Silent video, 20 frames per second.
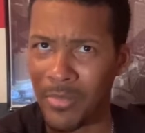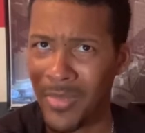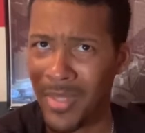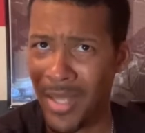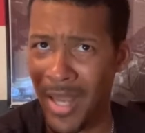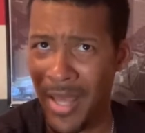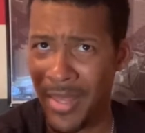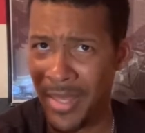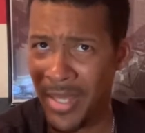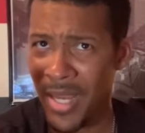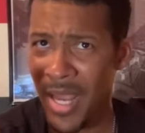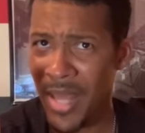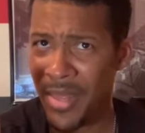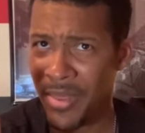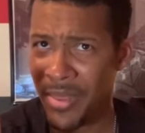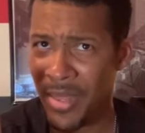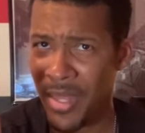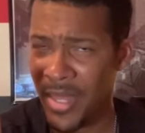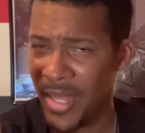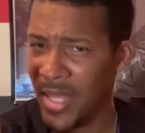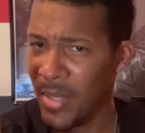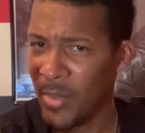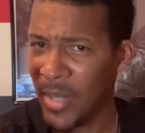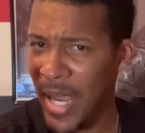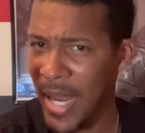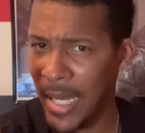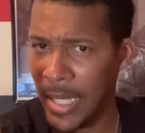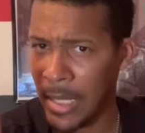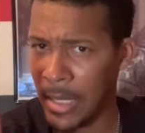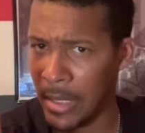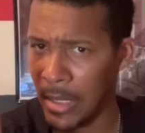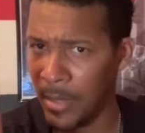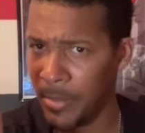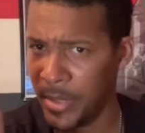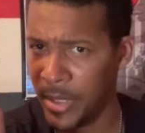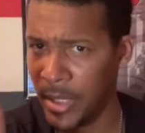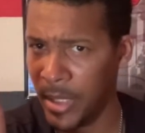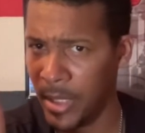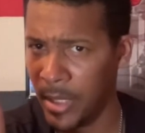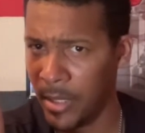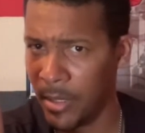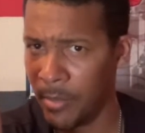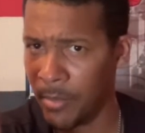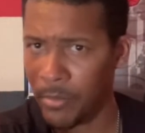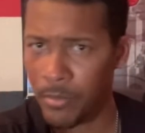I think we got a glimpse of him.